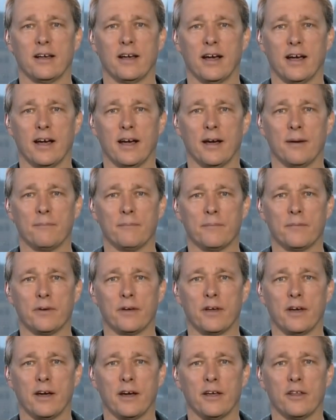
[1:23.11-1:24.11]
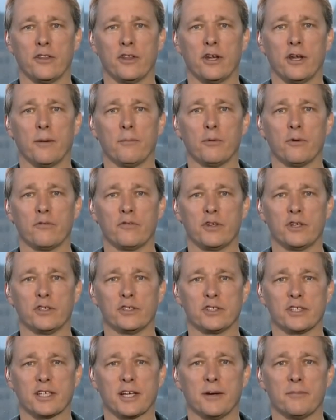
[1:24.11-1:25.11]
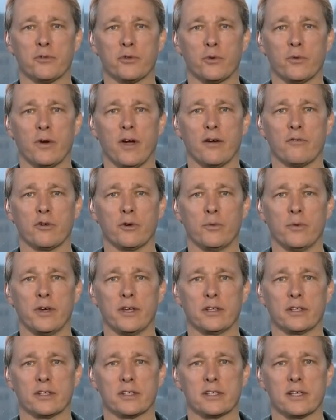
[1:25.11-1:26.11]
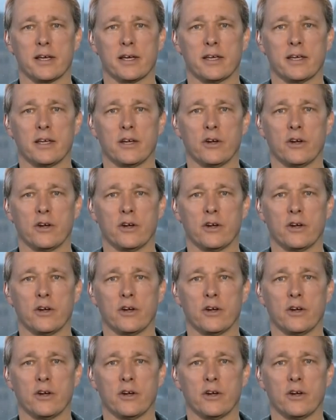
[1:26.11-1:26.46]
Um, the number of deals that come through every week that say, you